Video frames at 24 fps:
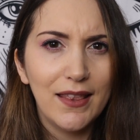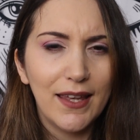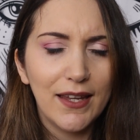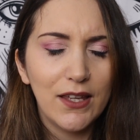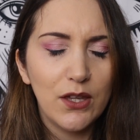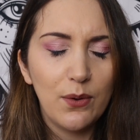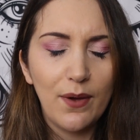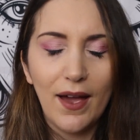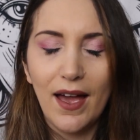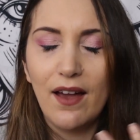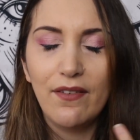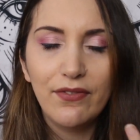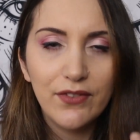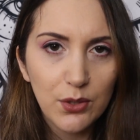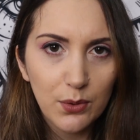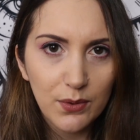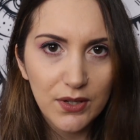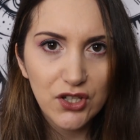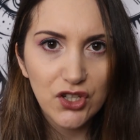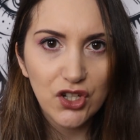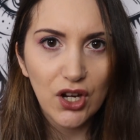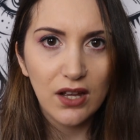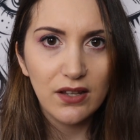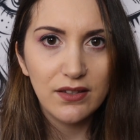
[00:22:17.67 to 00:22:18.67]
Like you have to
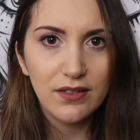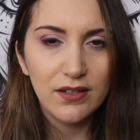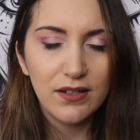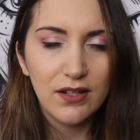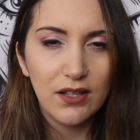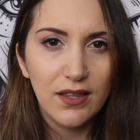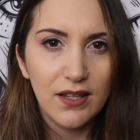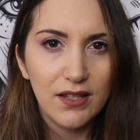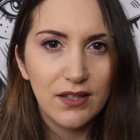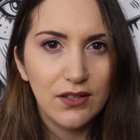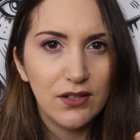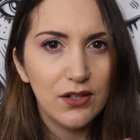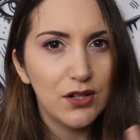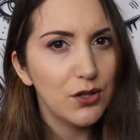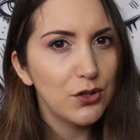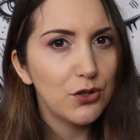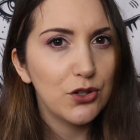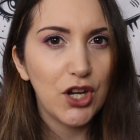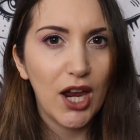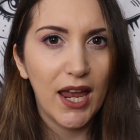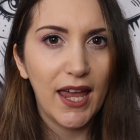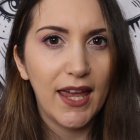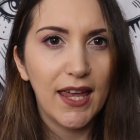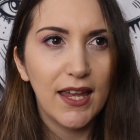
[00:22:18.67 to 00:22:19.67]
adjust to this new
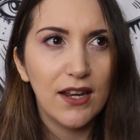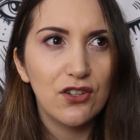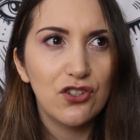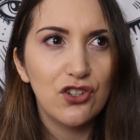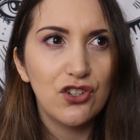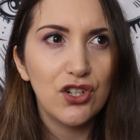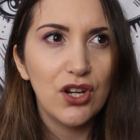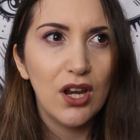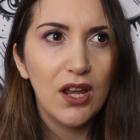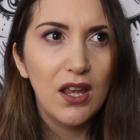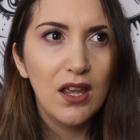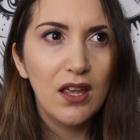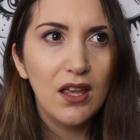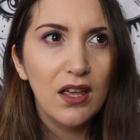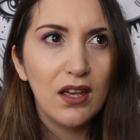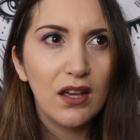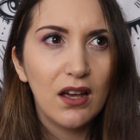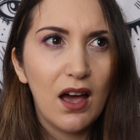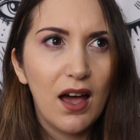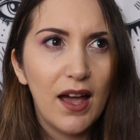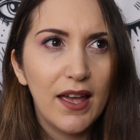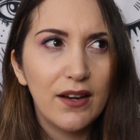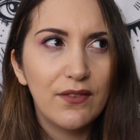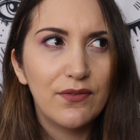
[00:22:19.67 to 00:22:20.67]
change,
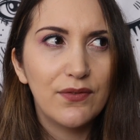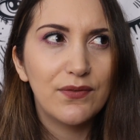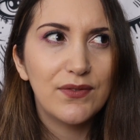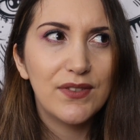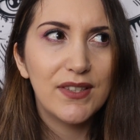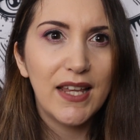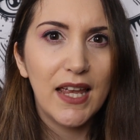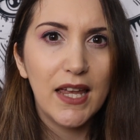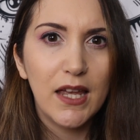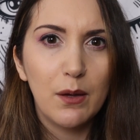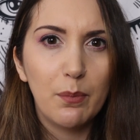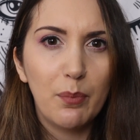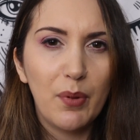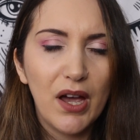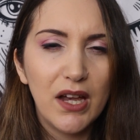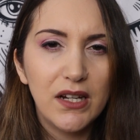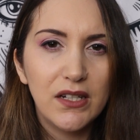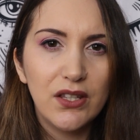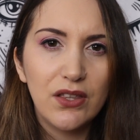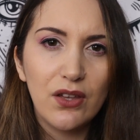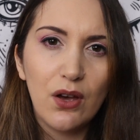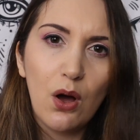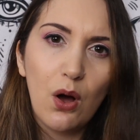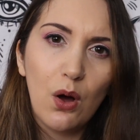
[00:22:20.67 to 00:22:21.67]
kind of saying goodbye
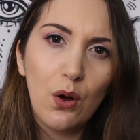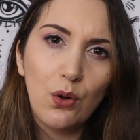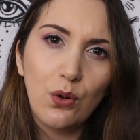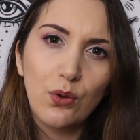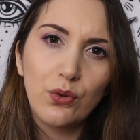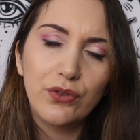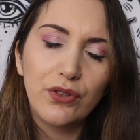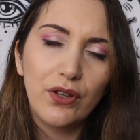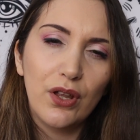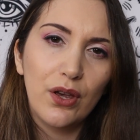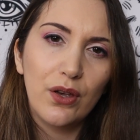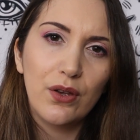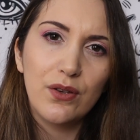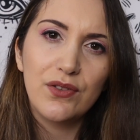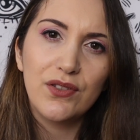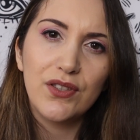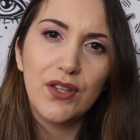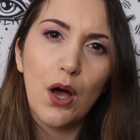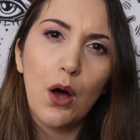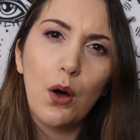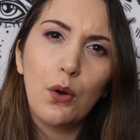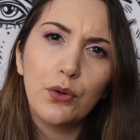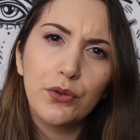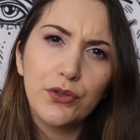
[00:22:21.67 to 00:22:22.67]
to the old nose,
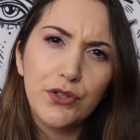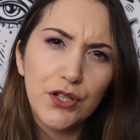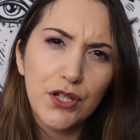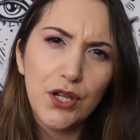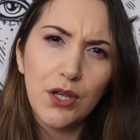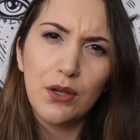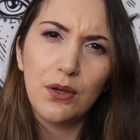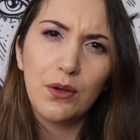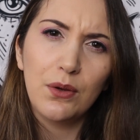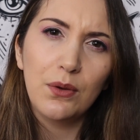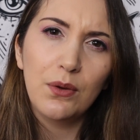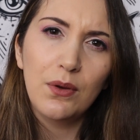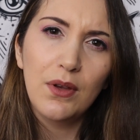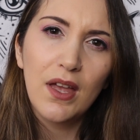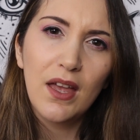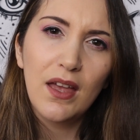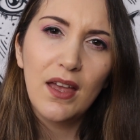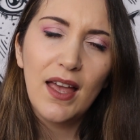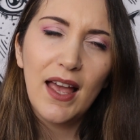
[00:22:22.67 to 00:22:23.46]
the old you.